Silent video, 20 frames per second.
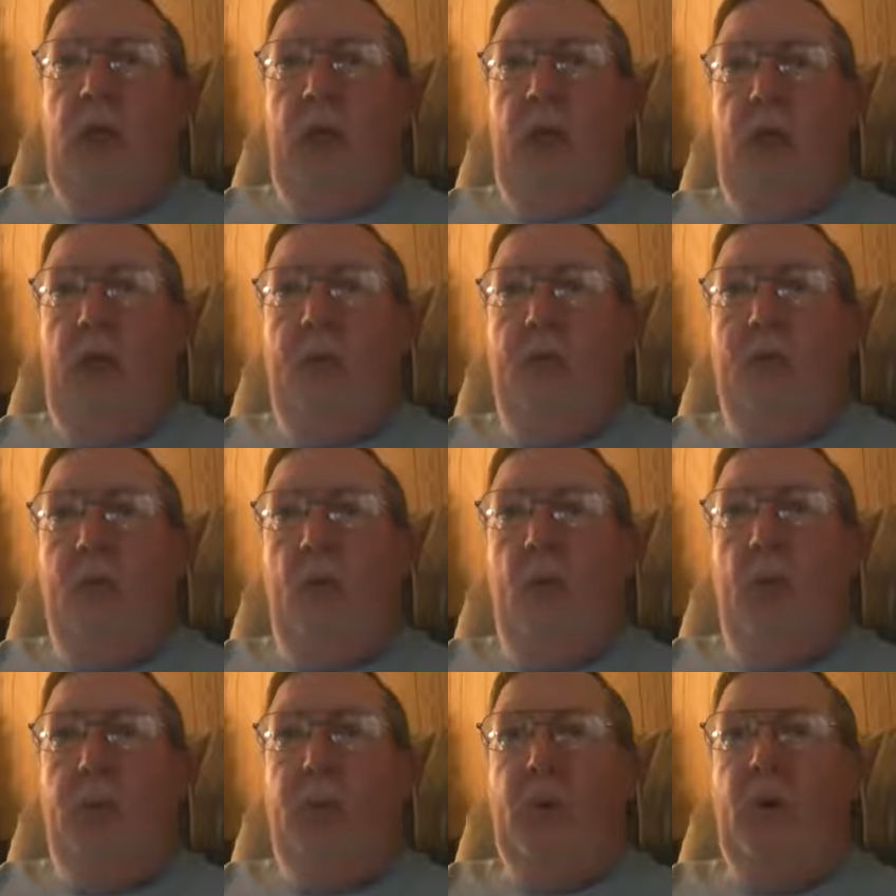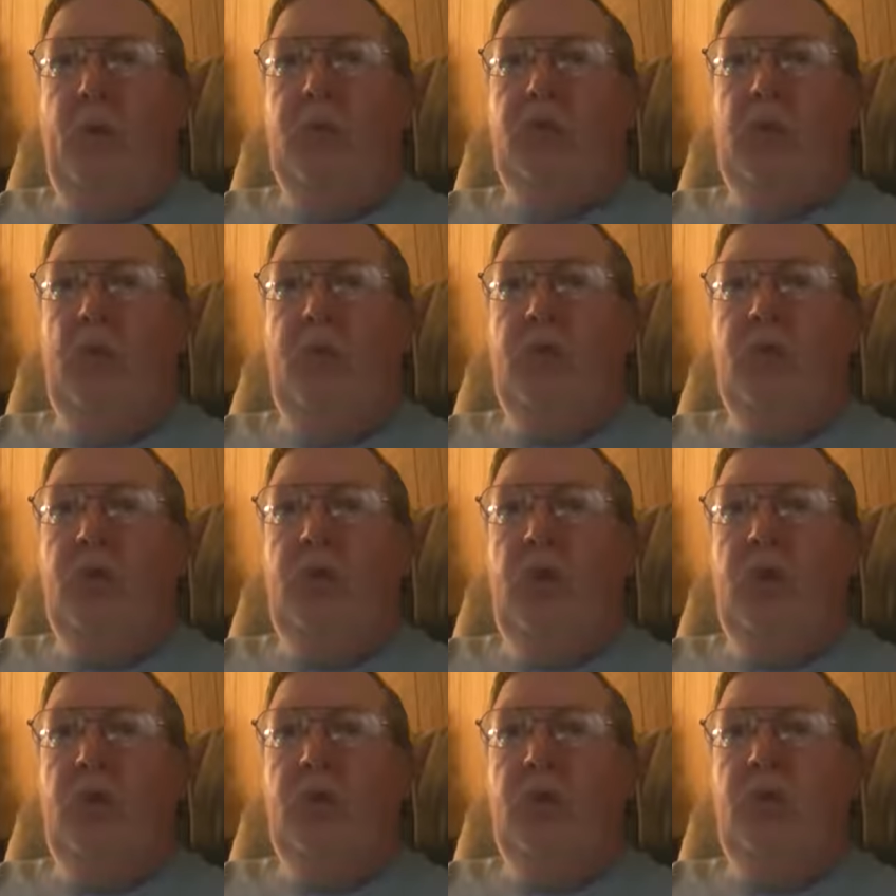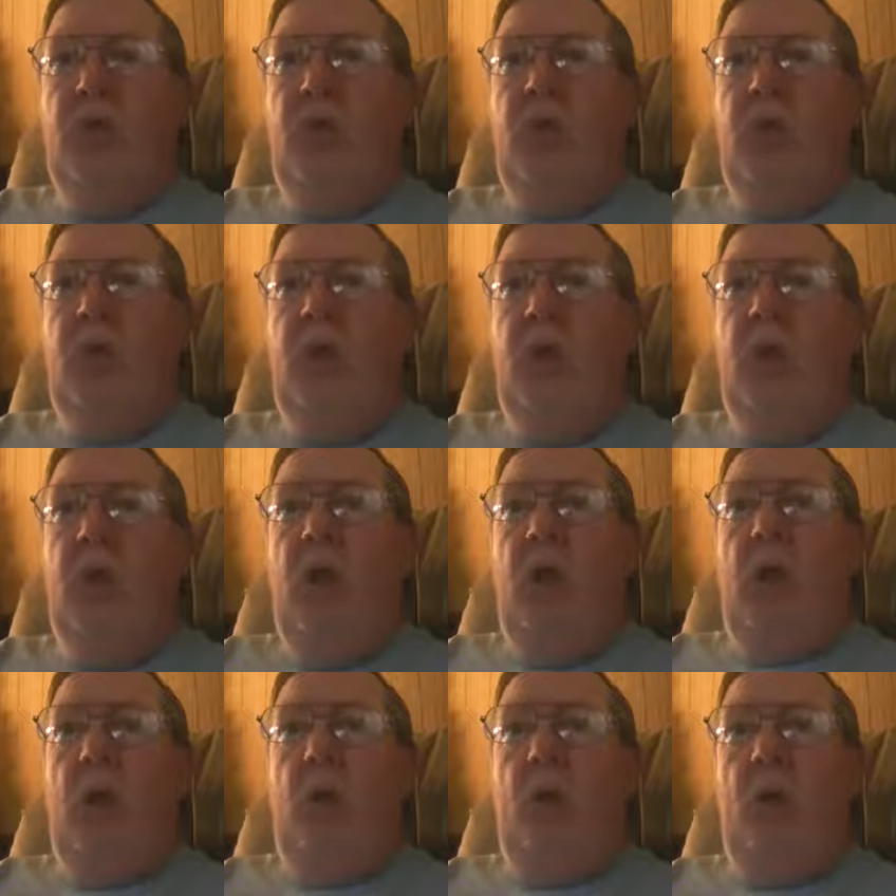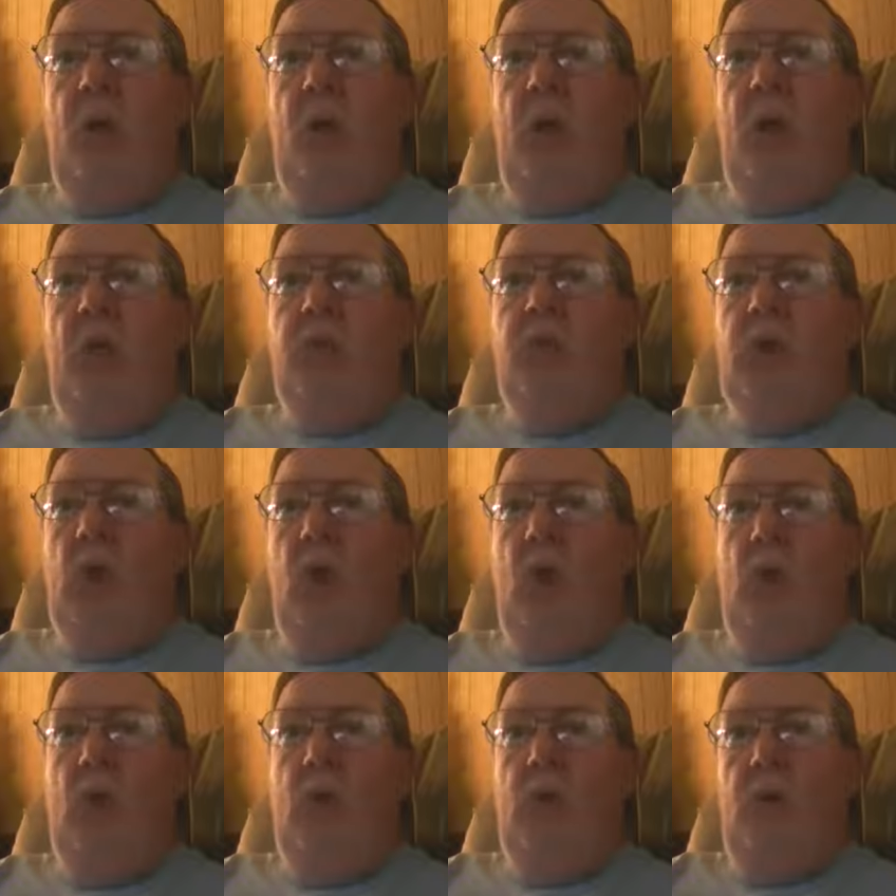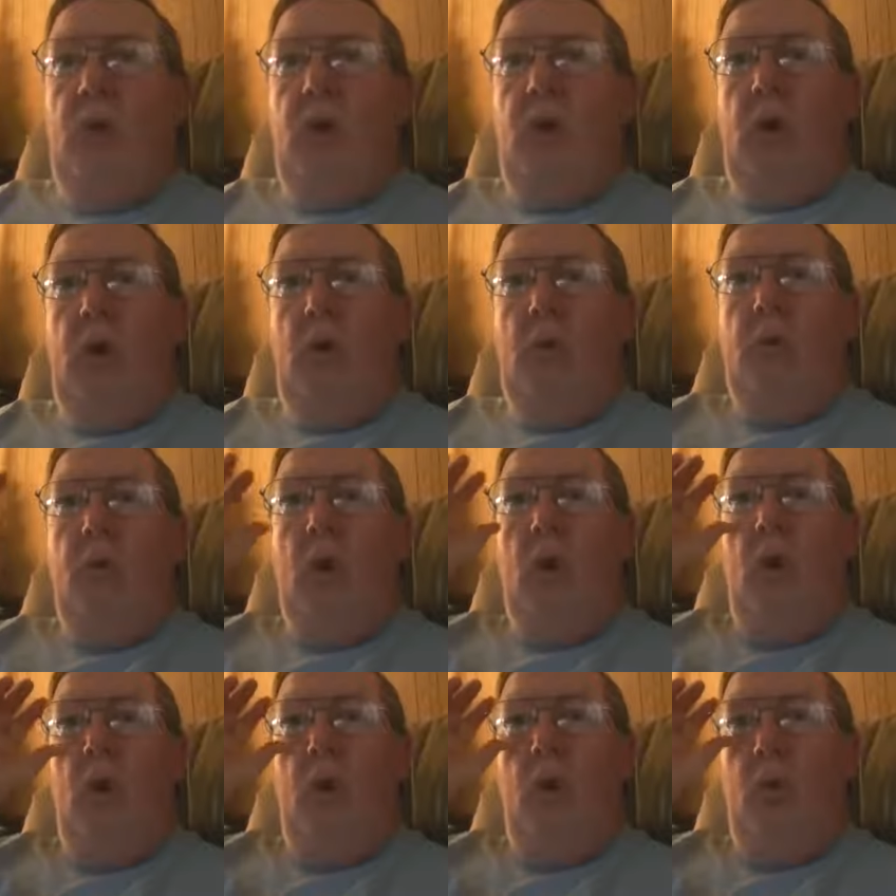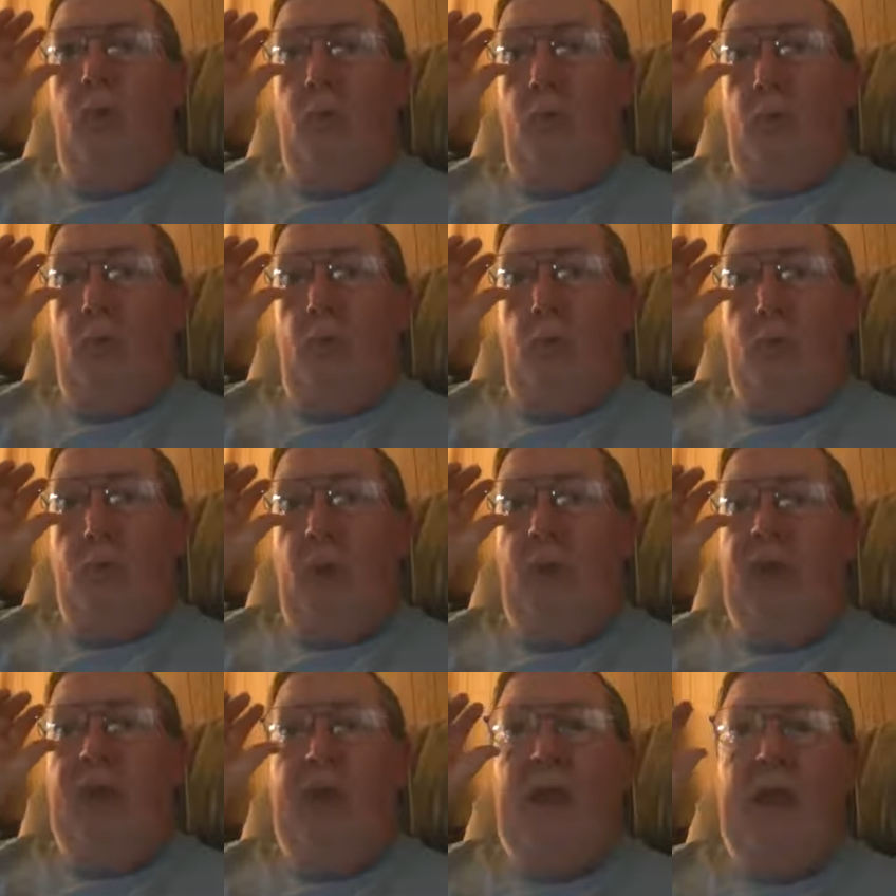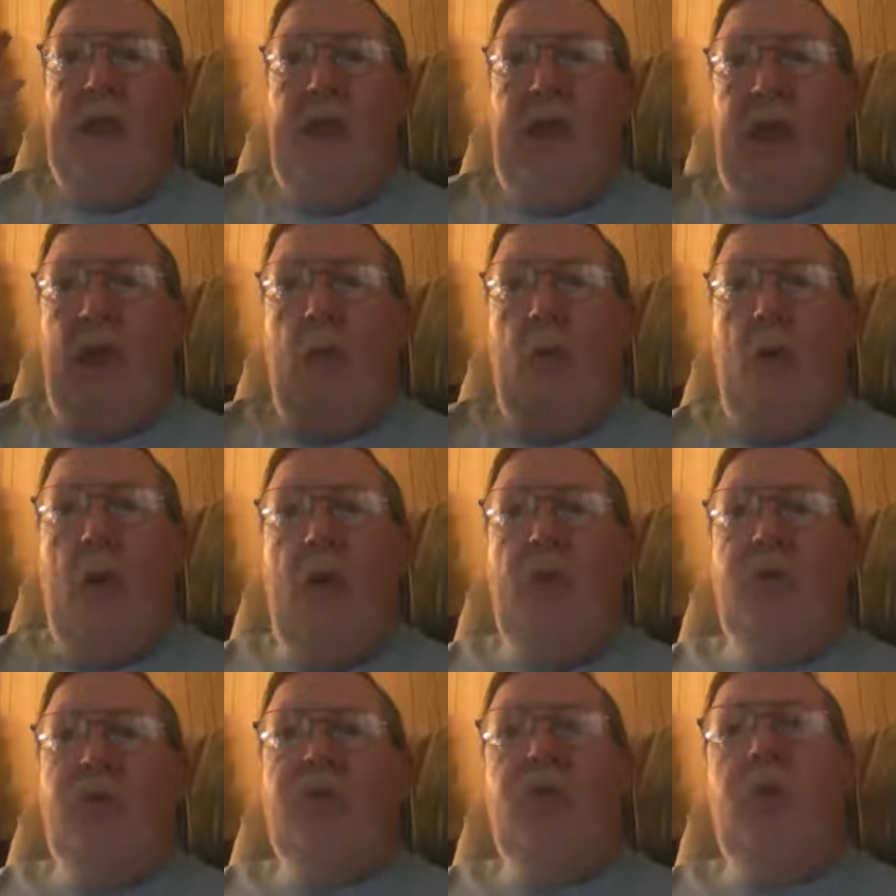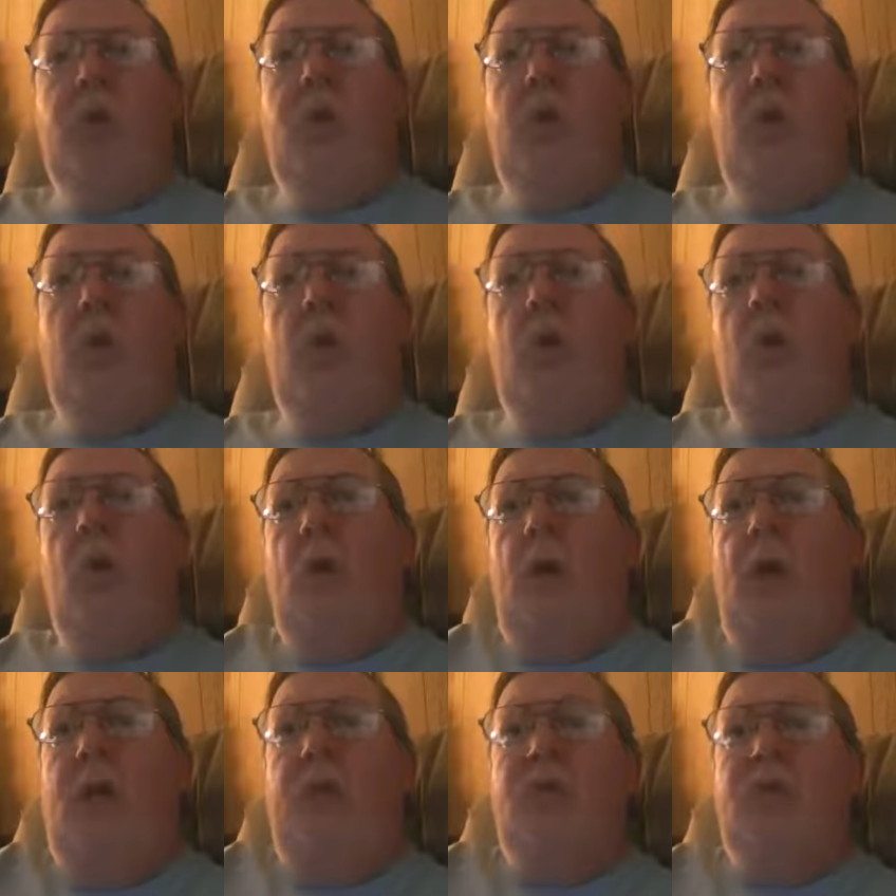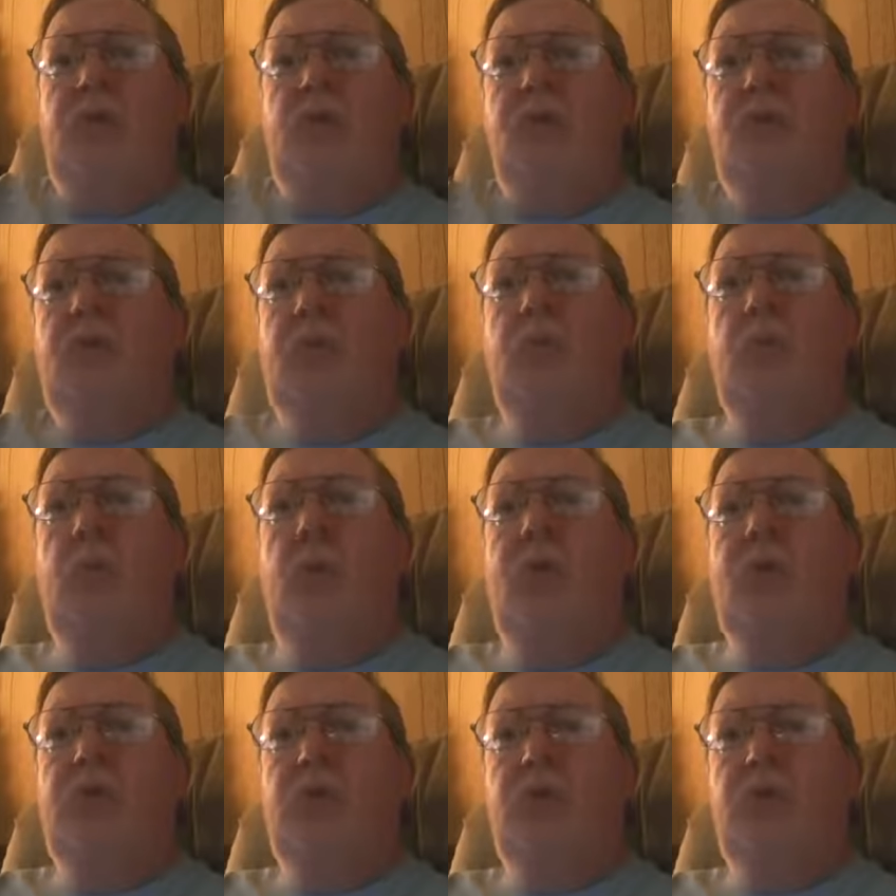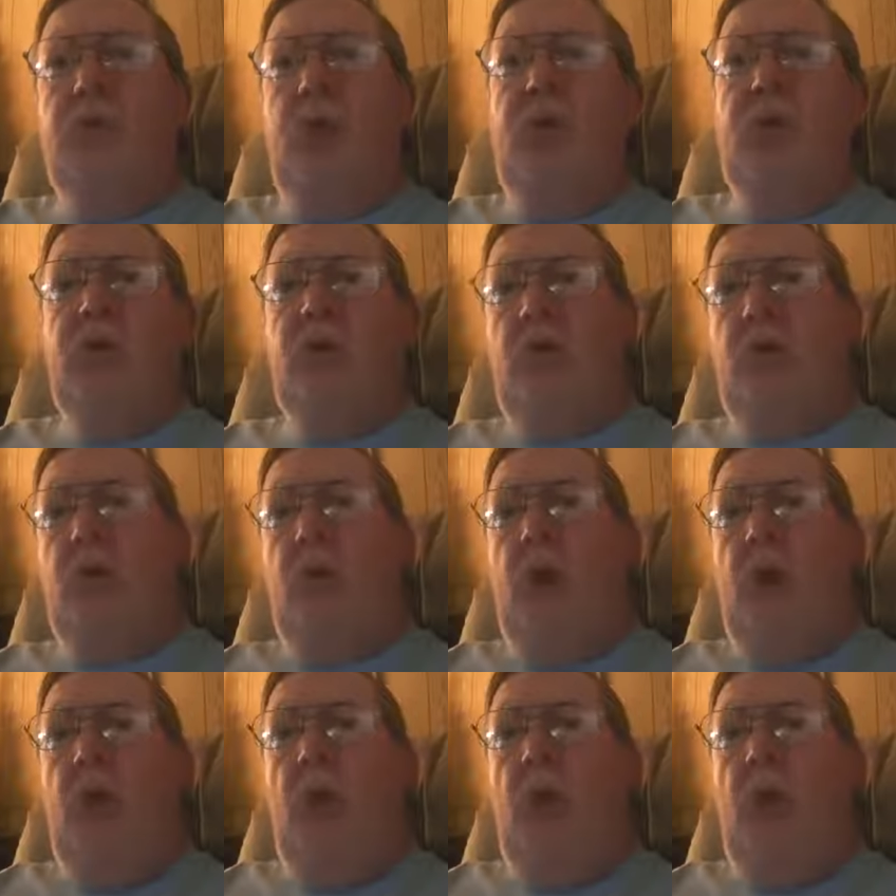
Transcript: And for a police officer to say, well, don't, you know, move. But yet, I want to see your license and registration.